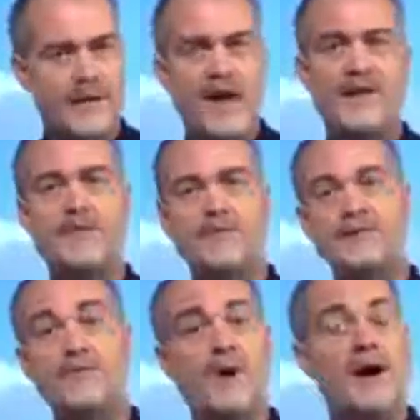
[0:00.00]
and the
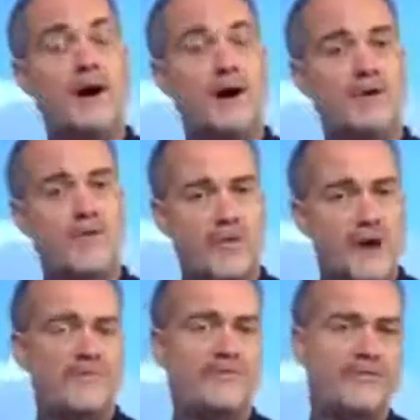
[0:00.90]
reason why our
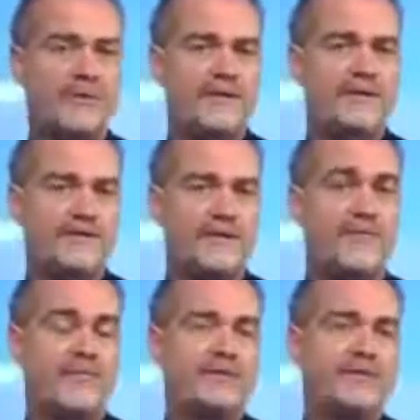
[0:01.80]
corrupt, treasonous
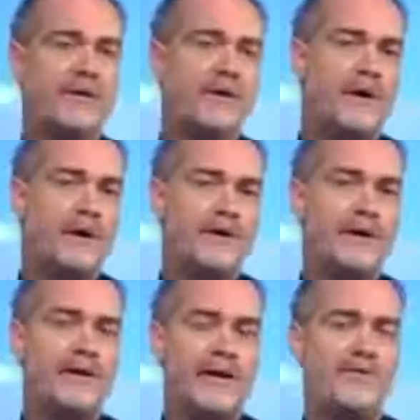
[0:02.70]
governments are
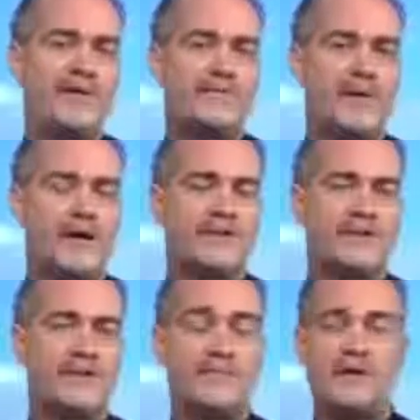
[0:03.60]
carrying out these
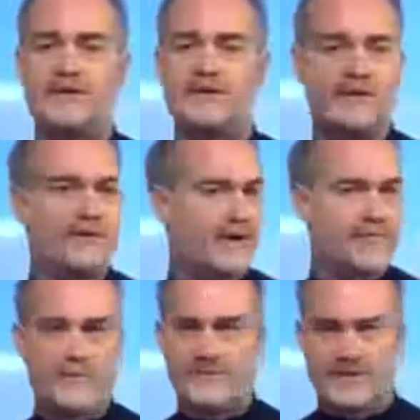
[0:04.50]
policies is because they do not
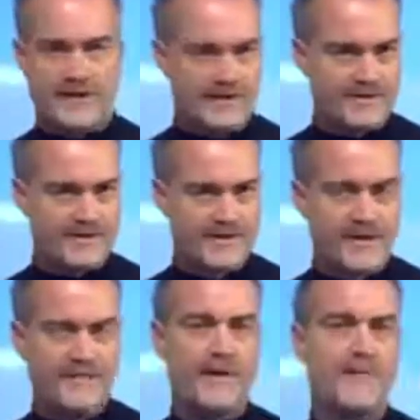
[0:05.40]
represent us.
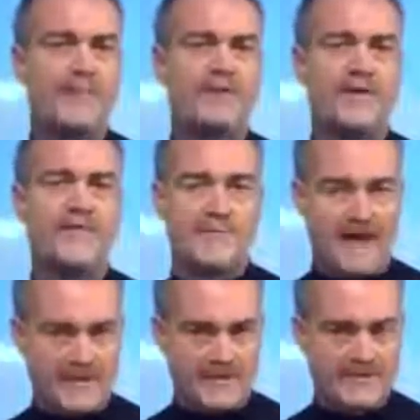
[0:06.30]
They represent the
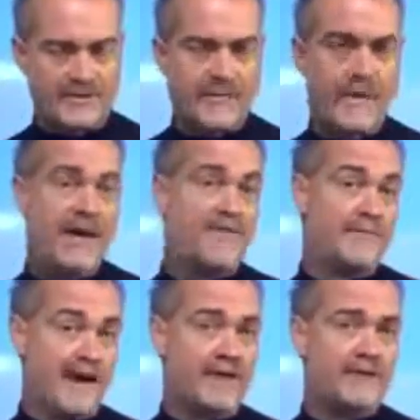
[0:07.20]
bankers, and the
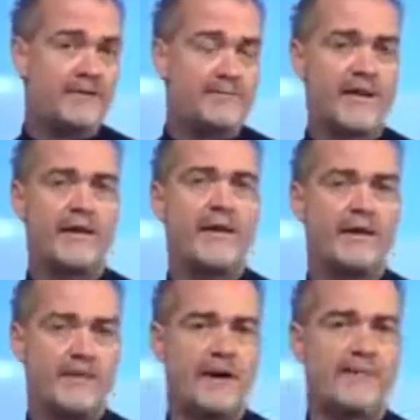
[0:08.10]
bankers make a hell
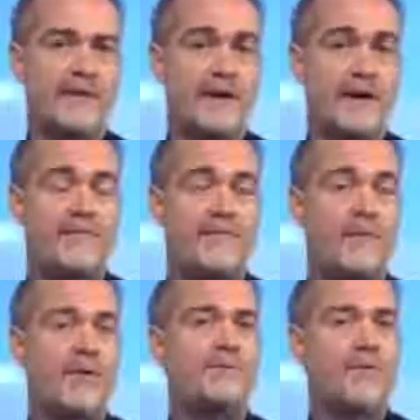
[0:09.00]
of a lot of money off of
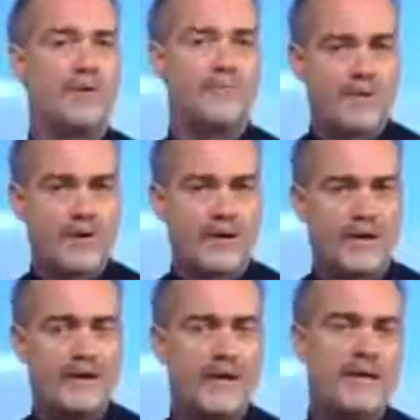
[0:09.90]
war, and more
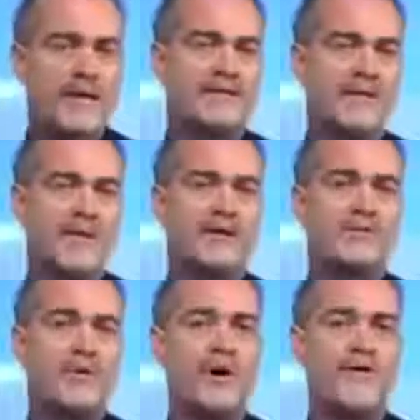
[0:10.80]
importantly, as long as
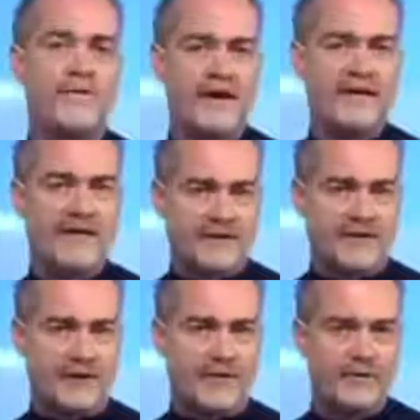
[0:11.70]
we're all fighting each
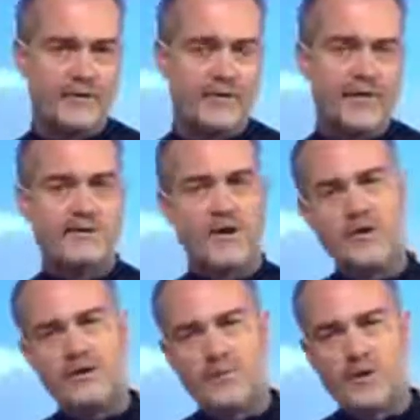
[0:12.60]
other, as
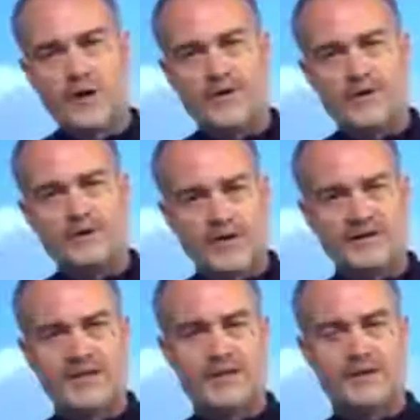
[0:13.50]
long as we're all not
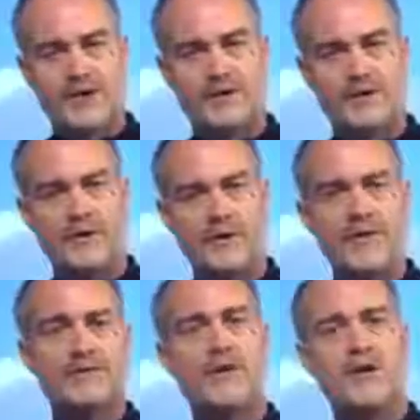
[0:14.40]
trusting each other,
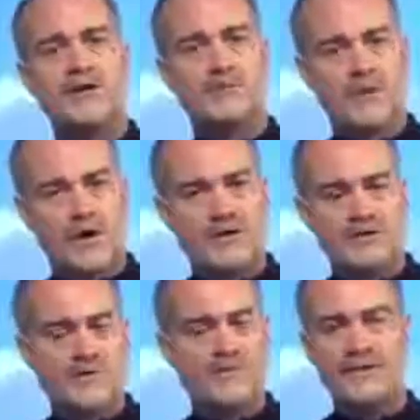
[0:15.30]
as long as we're all
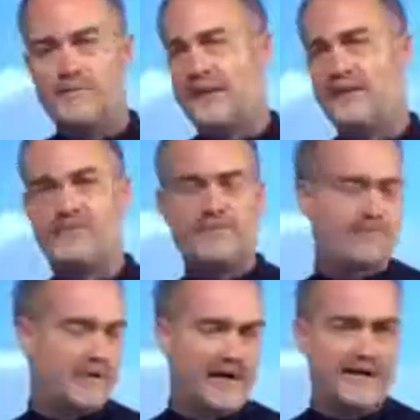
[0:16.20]
simply being
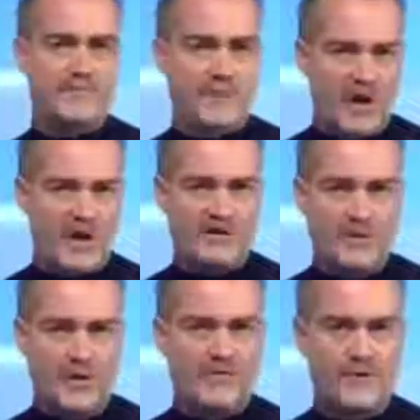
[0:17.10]
played as pawns
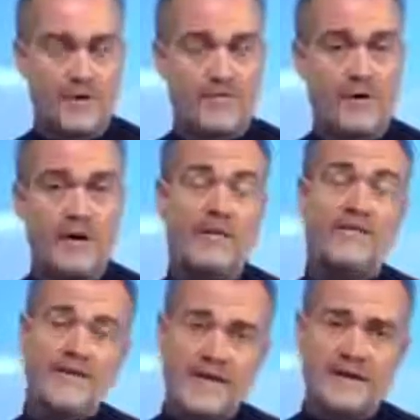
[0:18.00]
over and over,
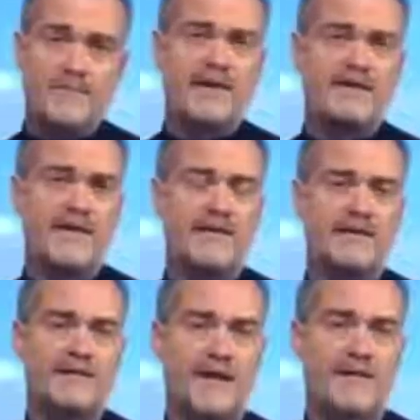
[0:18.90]
then they can maintain
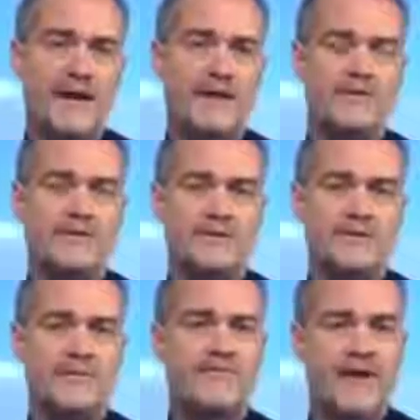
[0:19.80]
this tyrannical
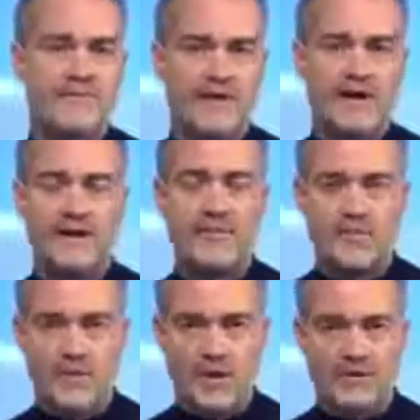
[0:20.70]
system of never-ending
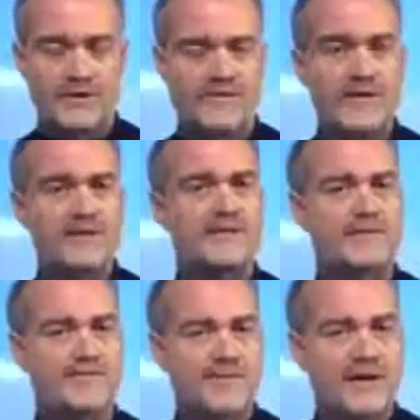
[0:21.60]
war. So this
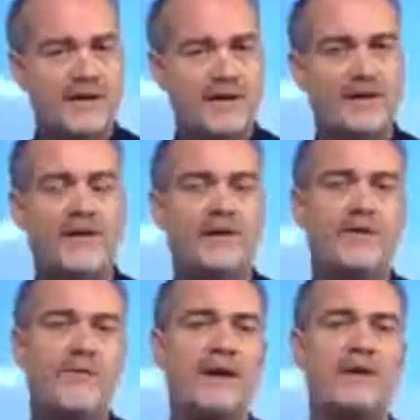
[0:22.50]
is really
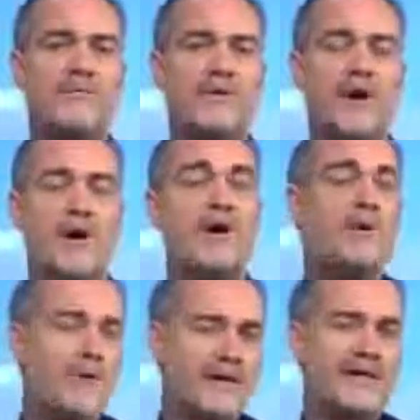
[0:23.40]
the wake-up
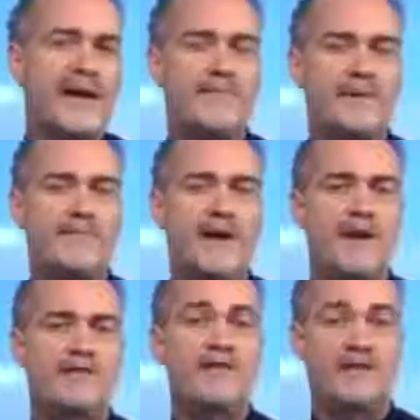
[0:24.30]
call. What has happened in
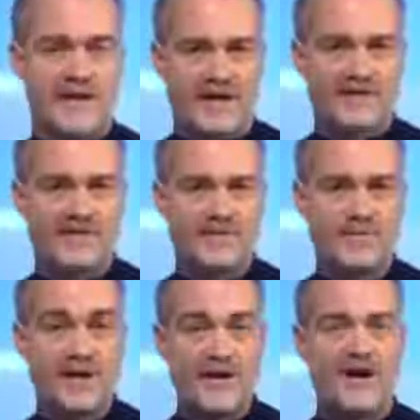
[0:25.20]
Paris is us.
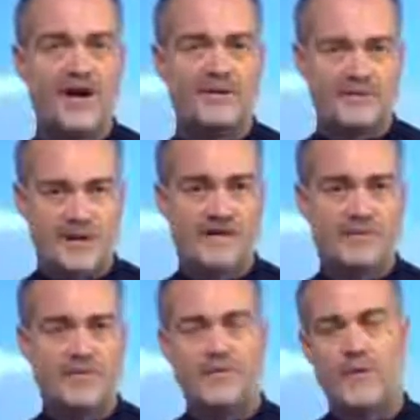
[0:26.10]
We are
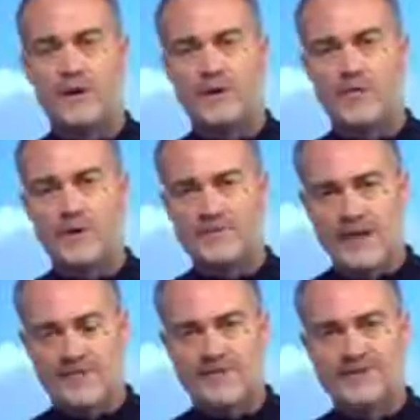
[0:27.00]
responsible through our corrupt
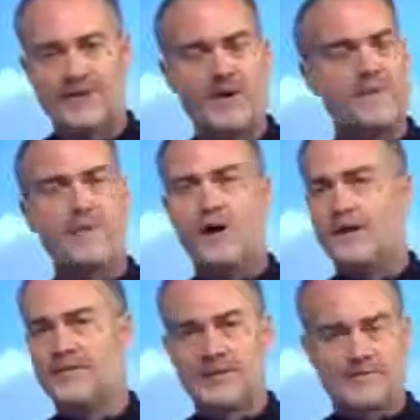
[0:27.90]
governments for
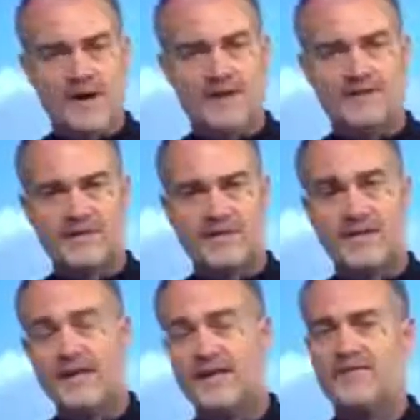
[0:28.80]
all of these policies,
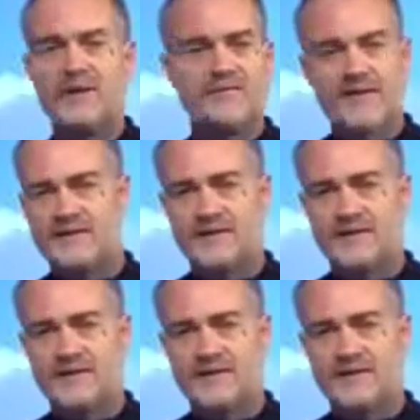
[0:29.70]
and even if these